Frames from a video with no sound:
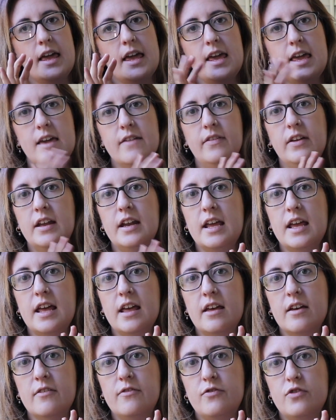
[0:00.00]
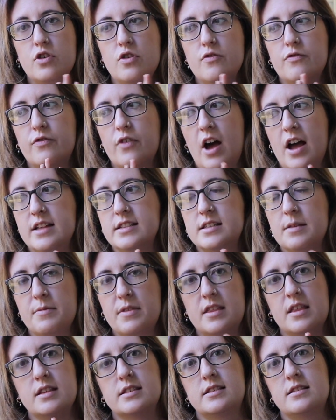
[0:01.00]
Even if you find
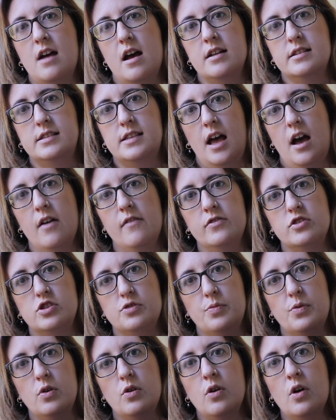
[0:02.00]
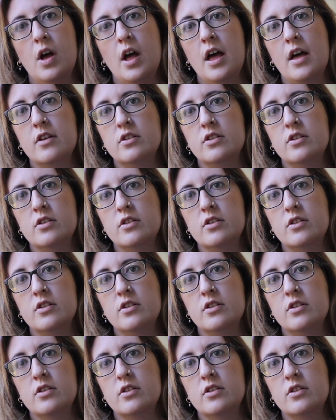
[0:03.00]
something that's not salvageable,